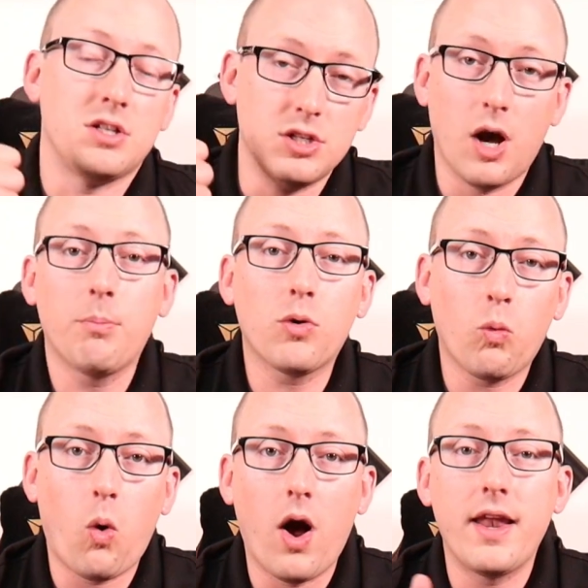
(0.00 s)
Number
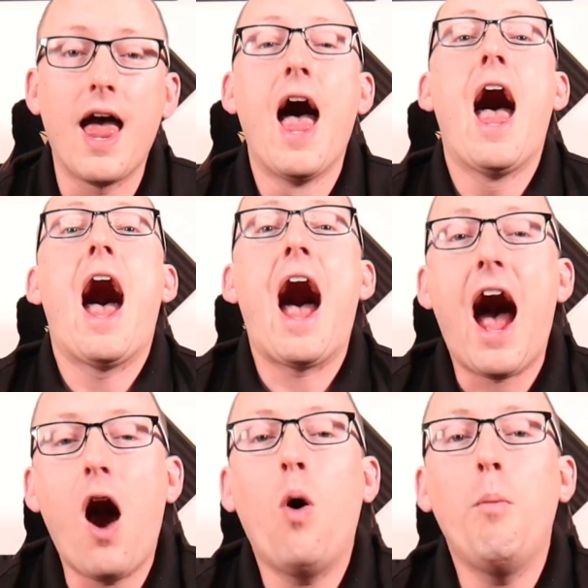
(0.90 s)
1,
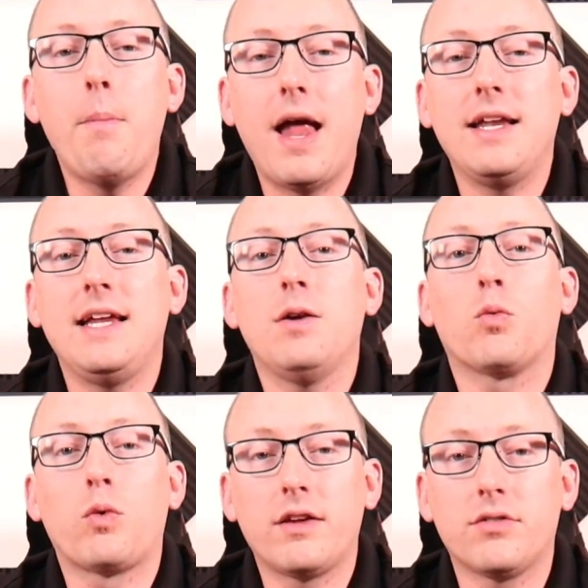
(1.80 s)
how many
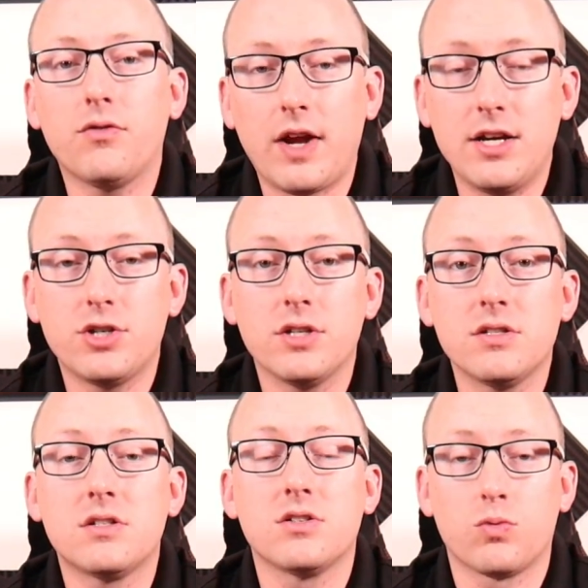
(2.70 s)

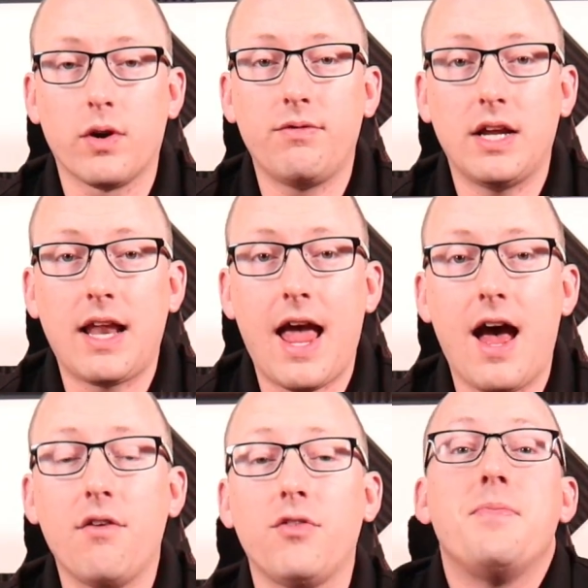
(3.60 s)
reservations does Rivian
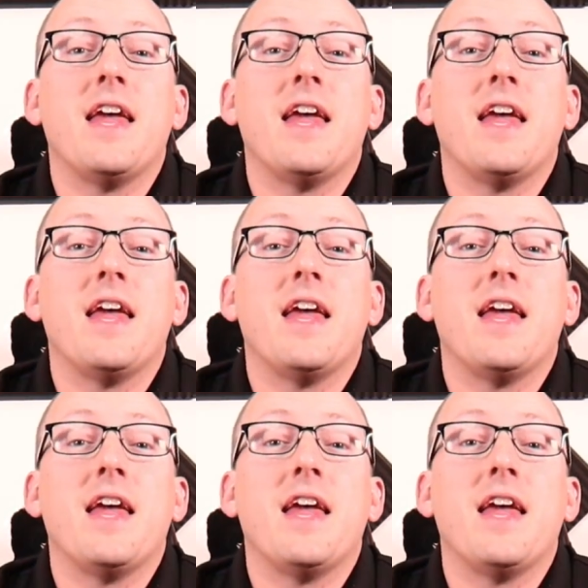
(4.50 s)
have?